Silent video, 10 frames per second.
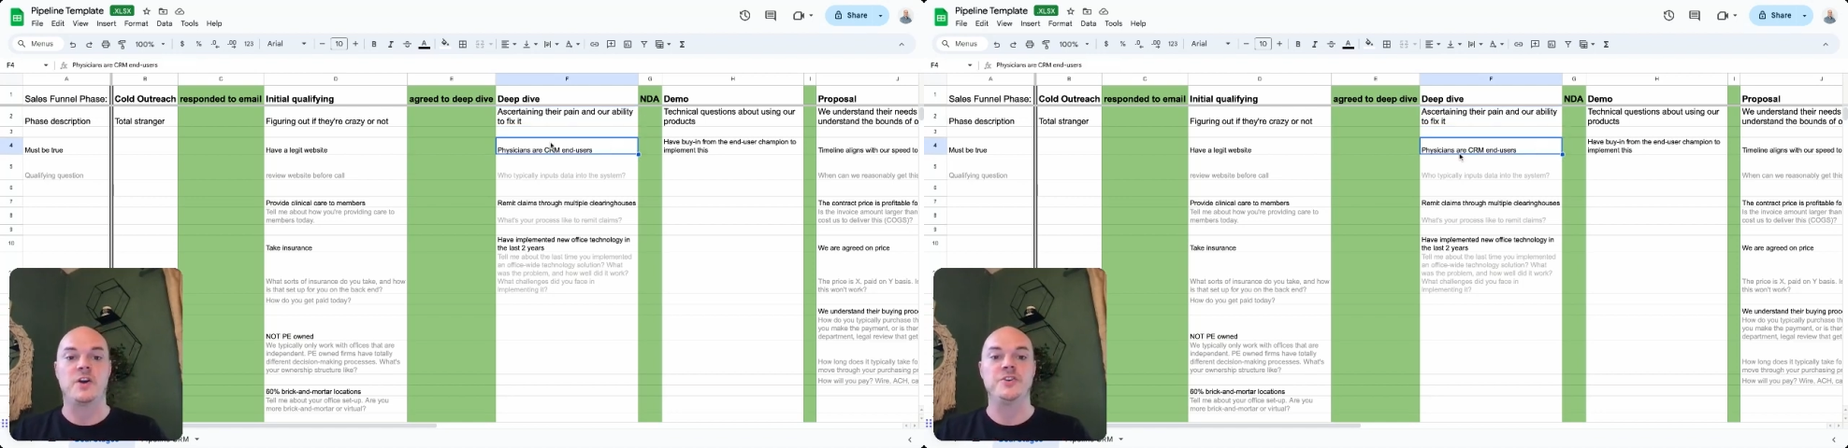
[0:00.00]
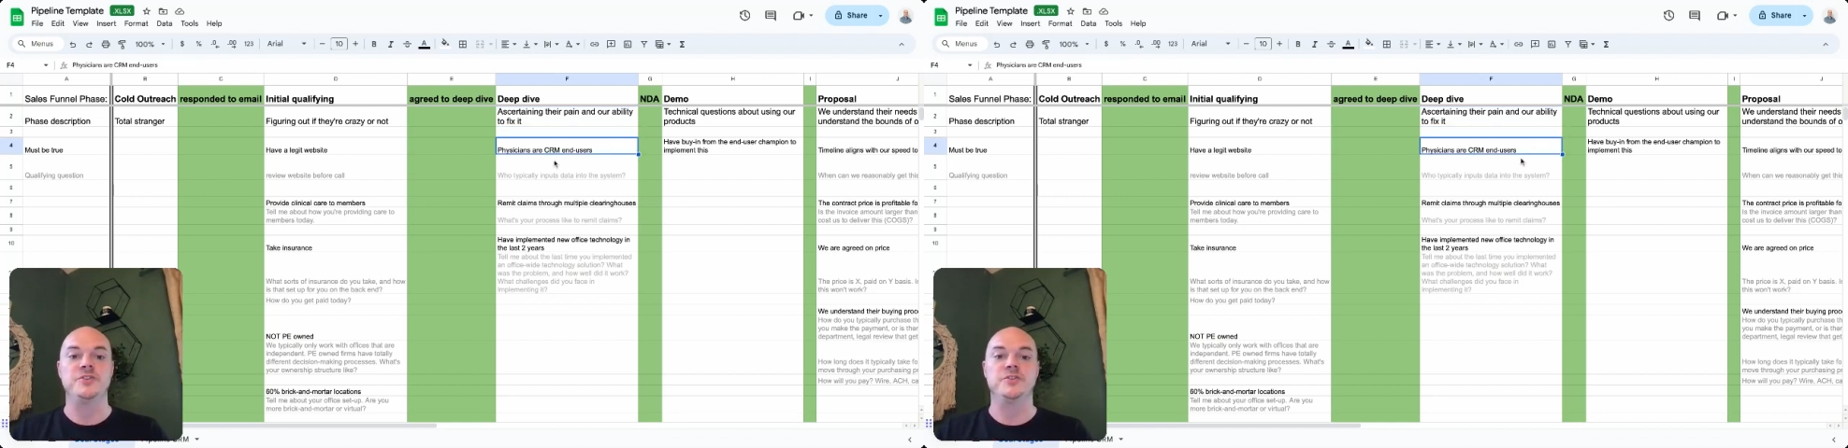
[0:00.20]

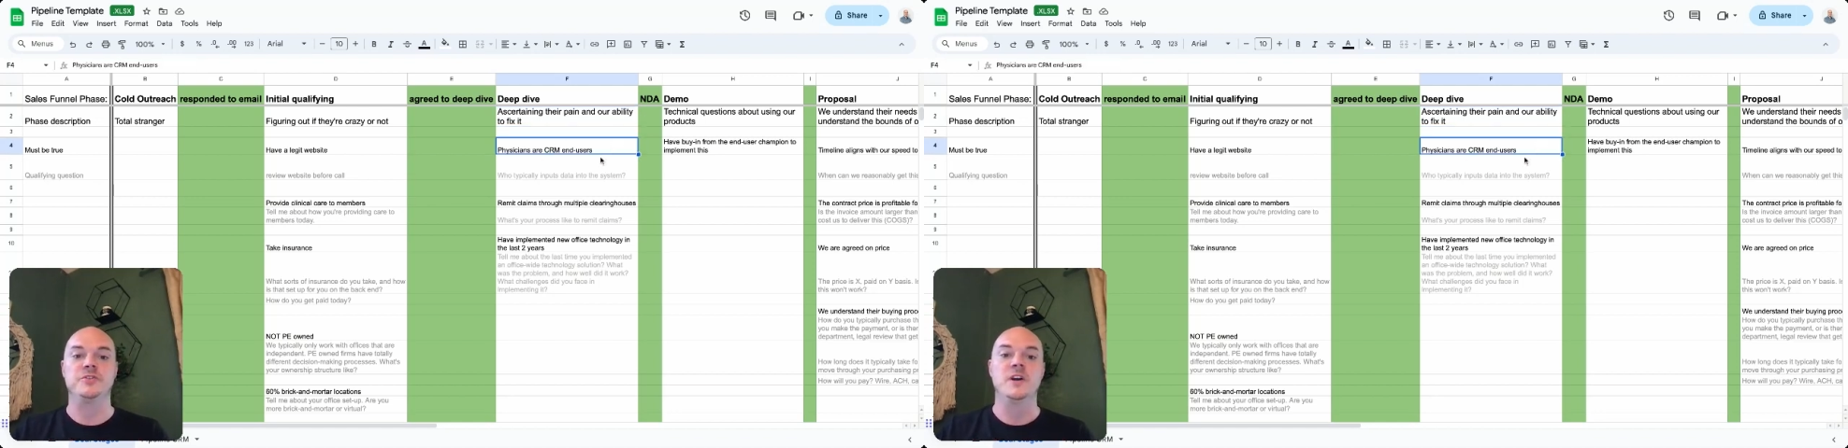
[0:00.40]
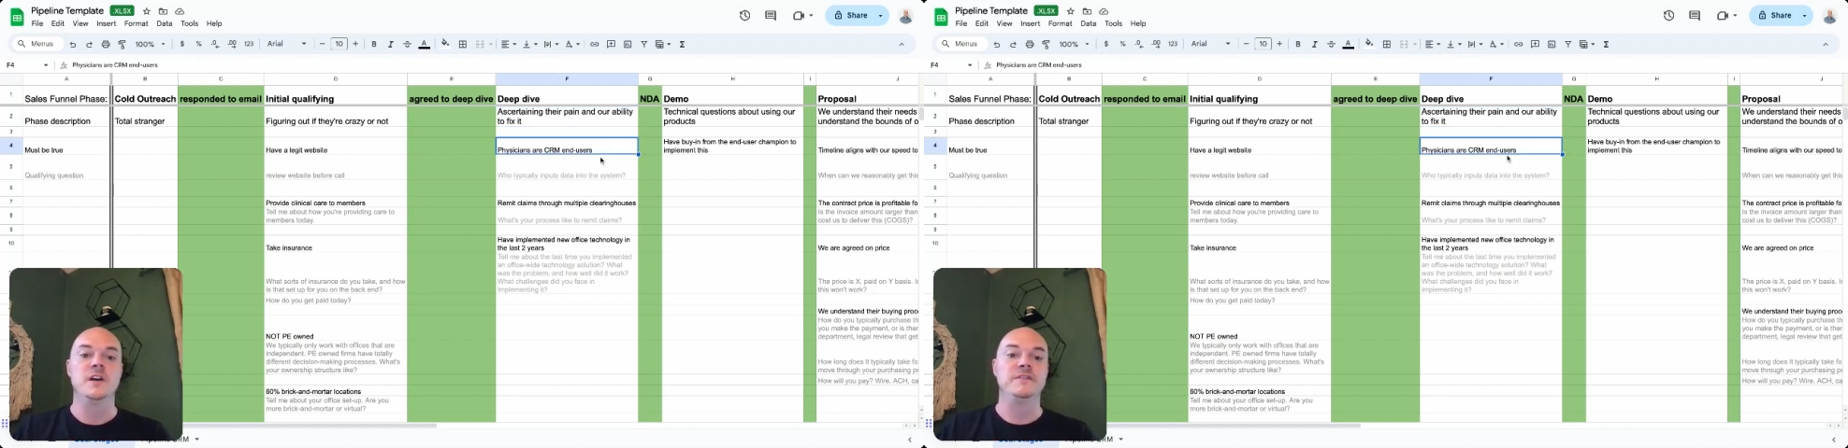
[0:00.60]
Are
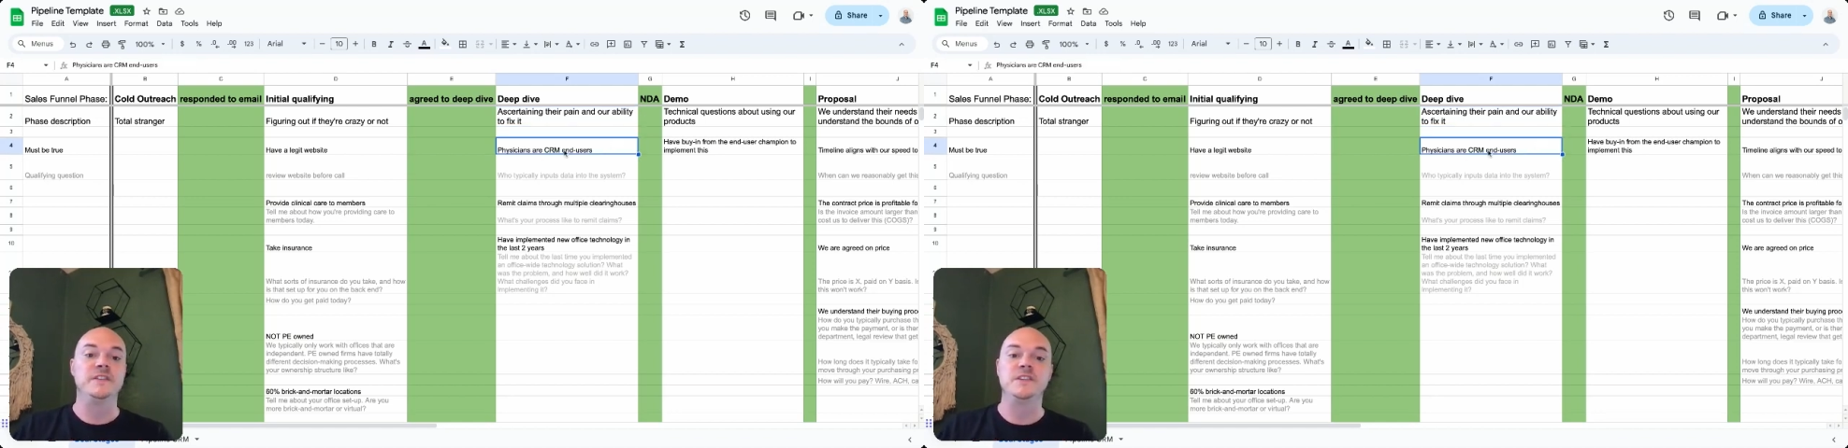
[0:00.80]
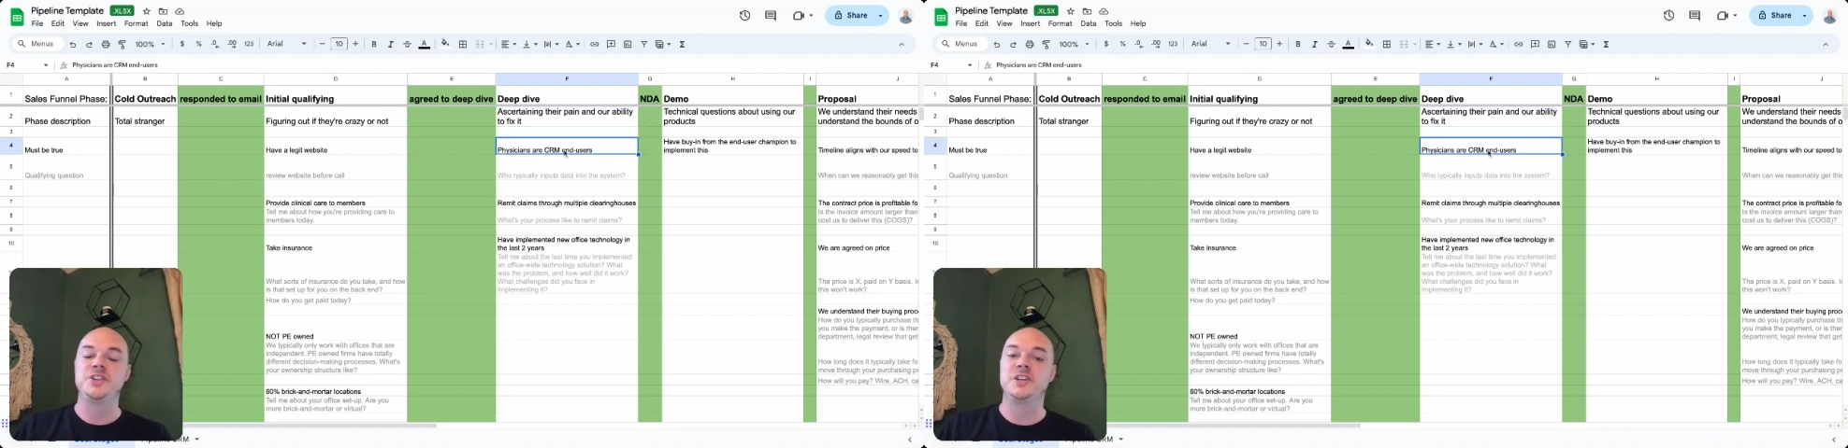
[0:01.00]
your
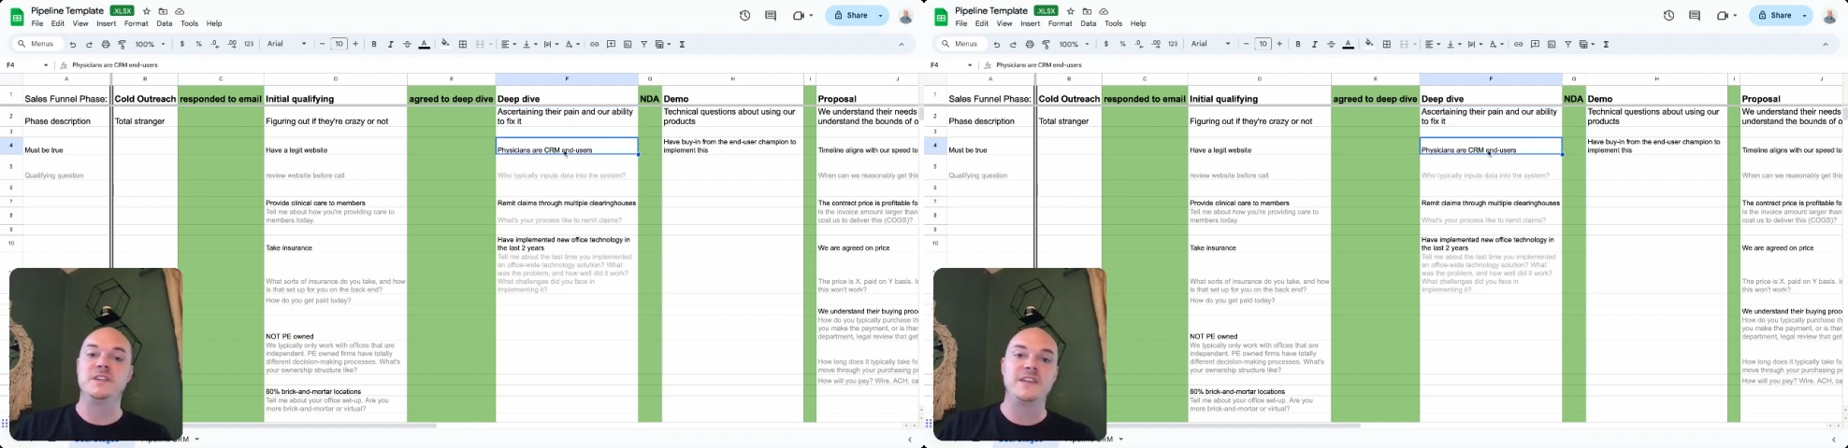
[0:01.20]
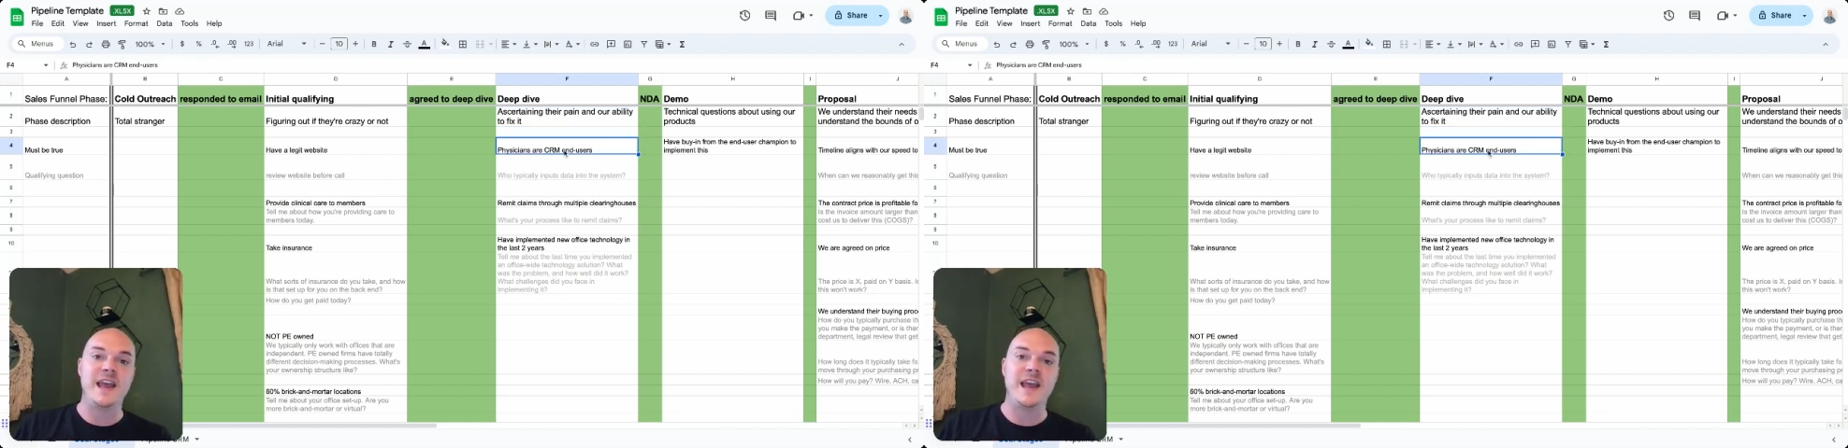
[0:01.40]
physicians